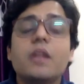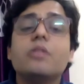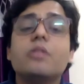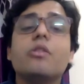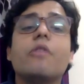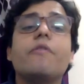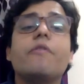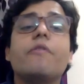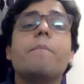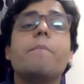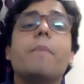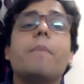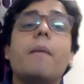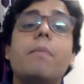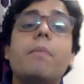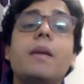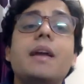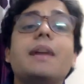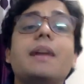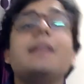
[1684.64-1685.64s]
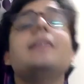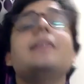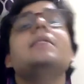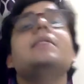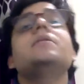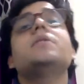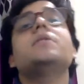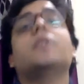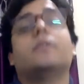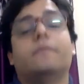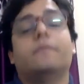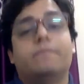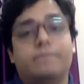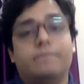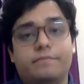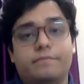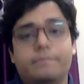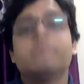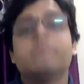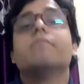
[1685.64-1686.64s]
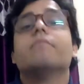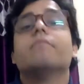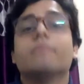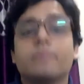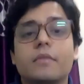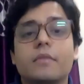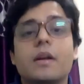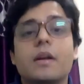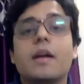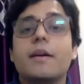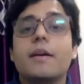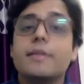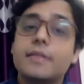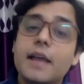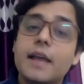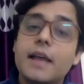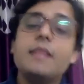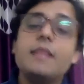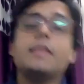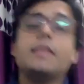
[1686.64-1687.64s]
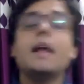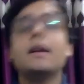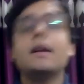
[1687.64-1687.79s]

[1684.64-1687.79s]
of a public nature, then that